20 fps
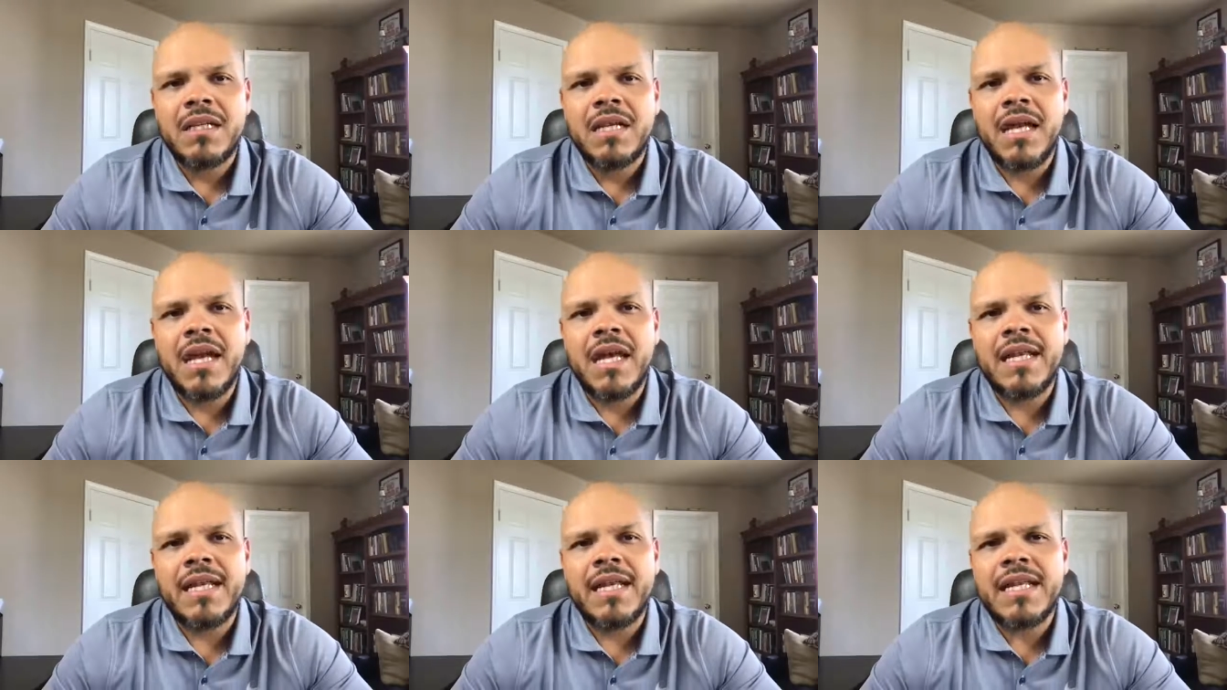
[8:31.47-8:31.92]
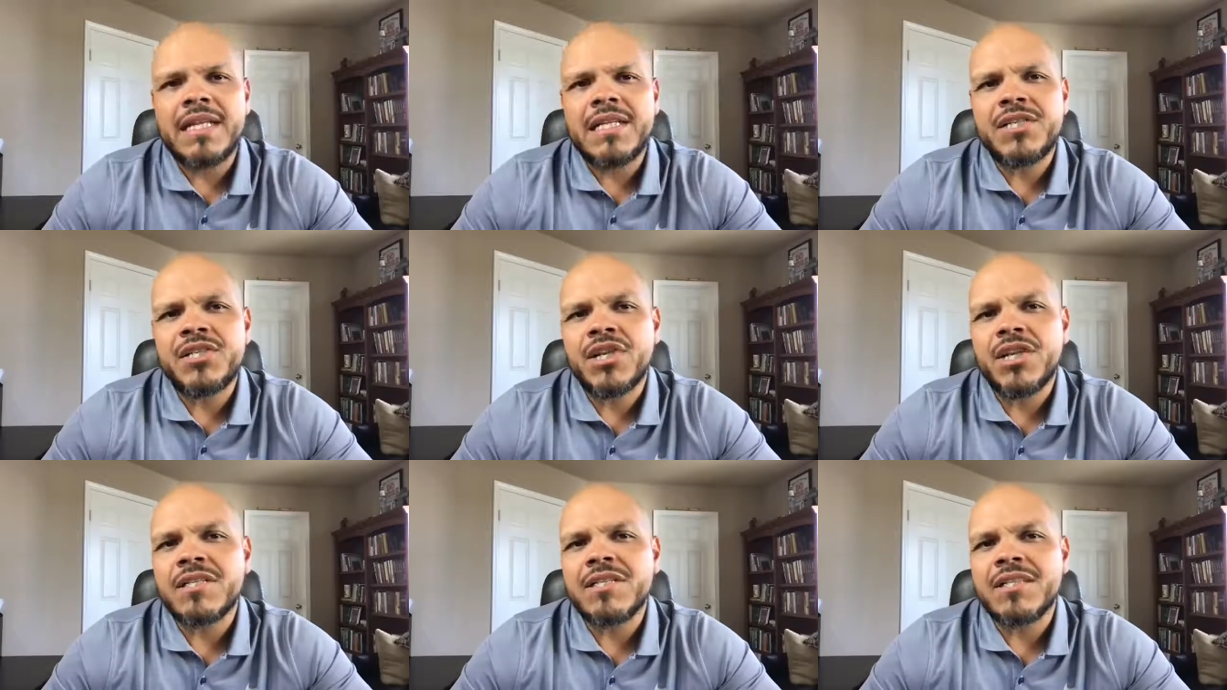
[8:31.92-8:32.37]
and
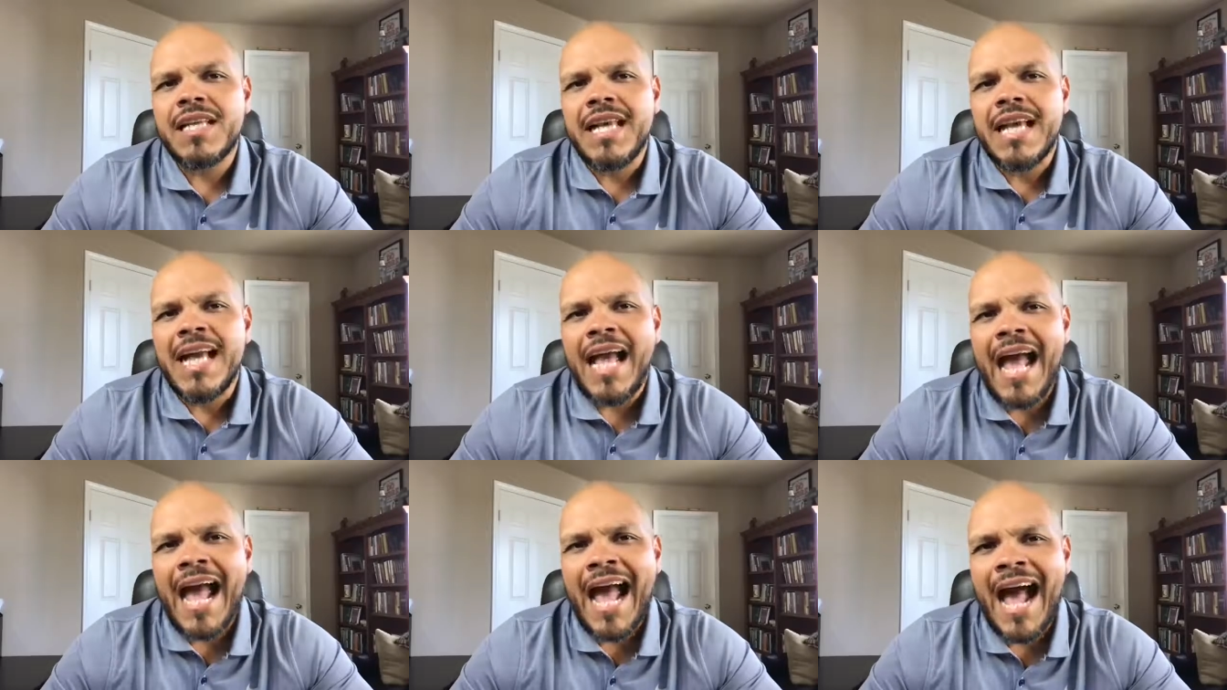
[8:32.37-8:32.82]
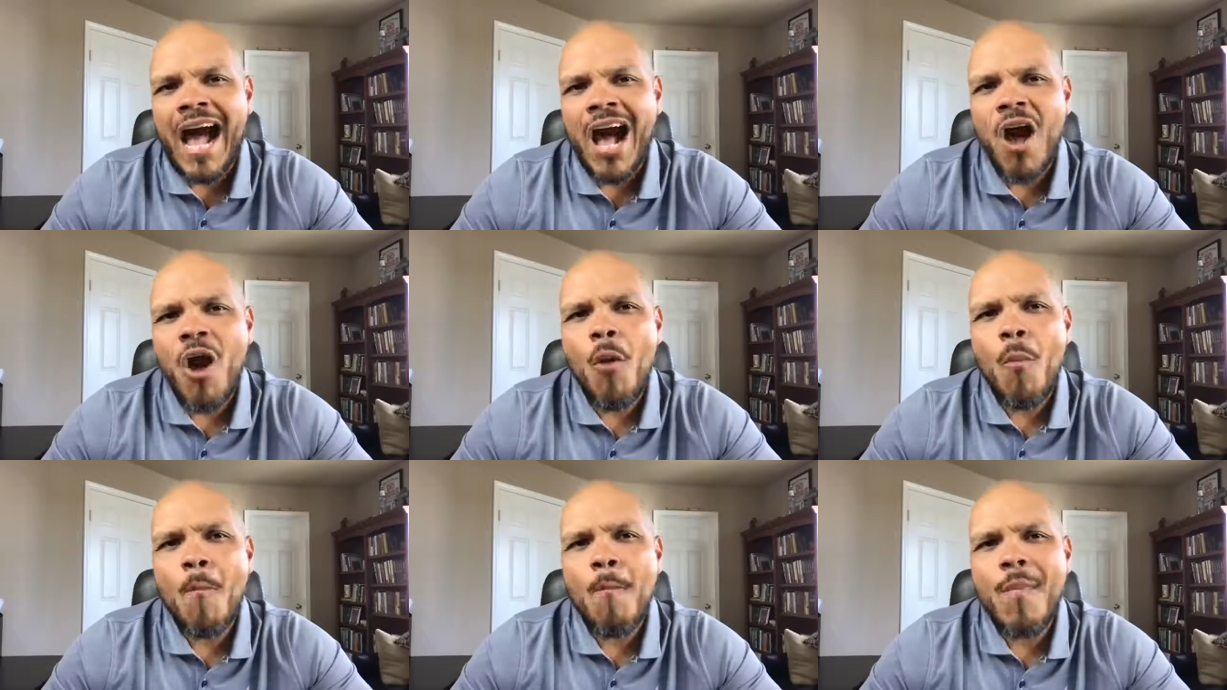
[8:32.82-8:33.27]
just
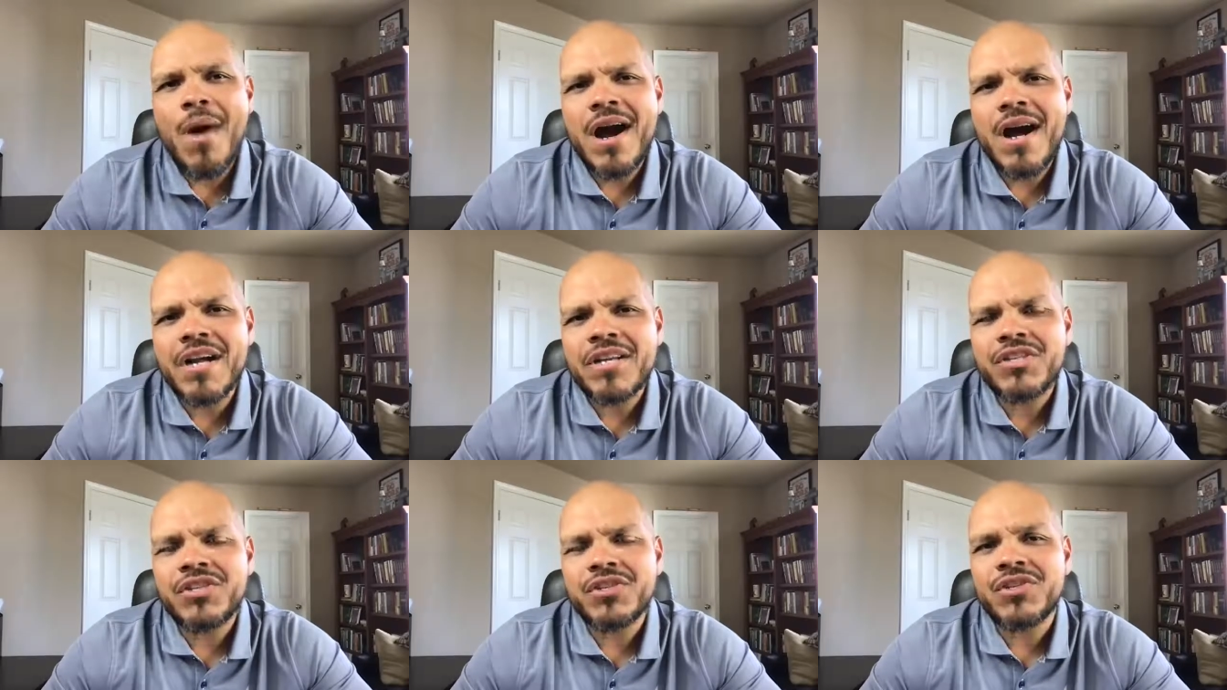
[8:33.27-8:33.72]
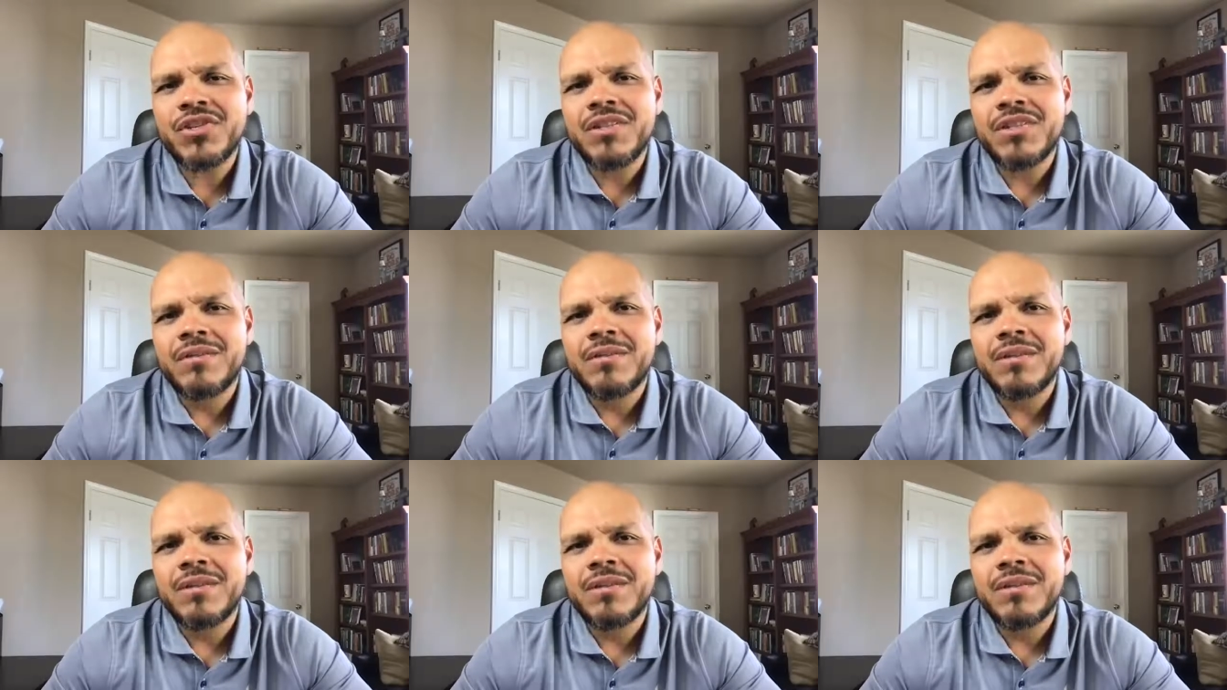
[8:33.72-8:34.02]
how much